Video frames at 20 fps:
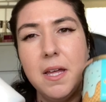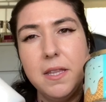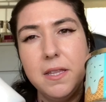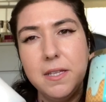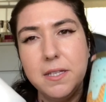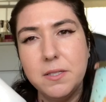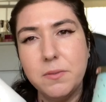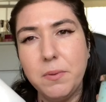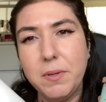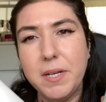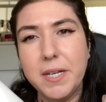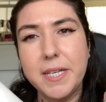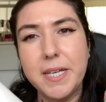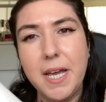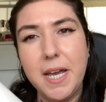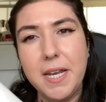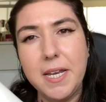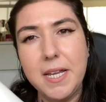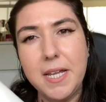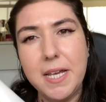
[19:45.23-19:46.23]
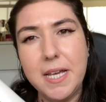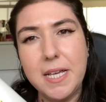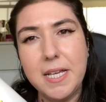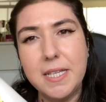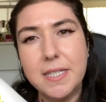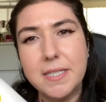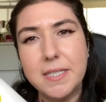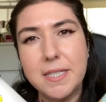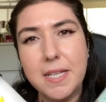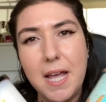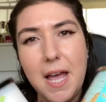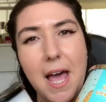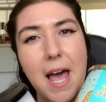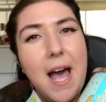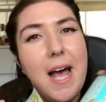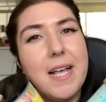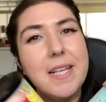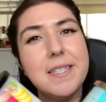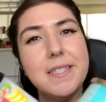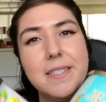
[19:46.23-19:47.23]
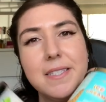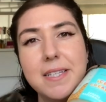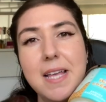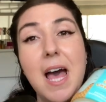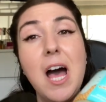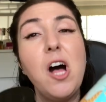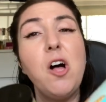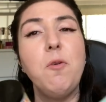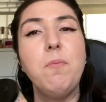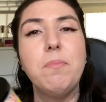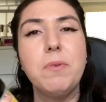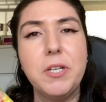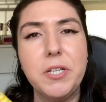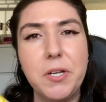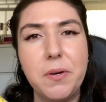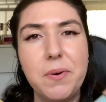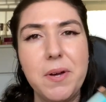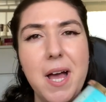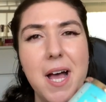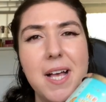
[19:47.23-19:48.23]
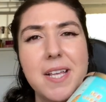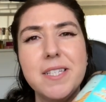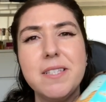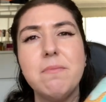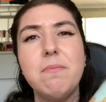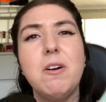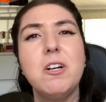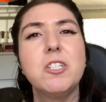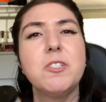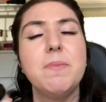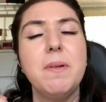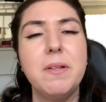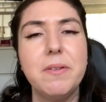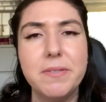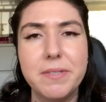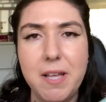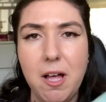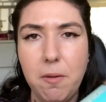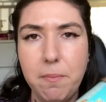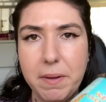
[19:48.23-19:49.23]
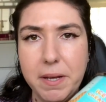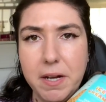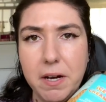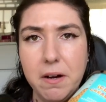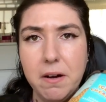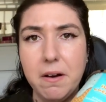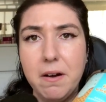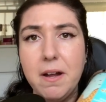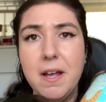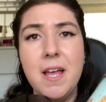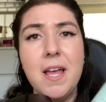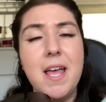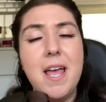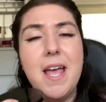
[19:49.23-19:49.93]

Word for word: This one again is has help, you know, it has the marshmallows helping her,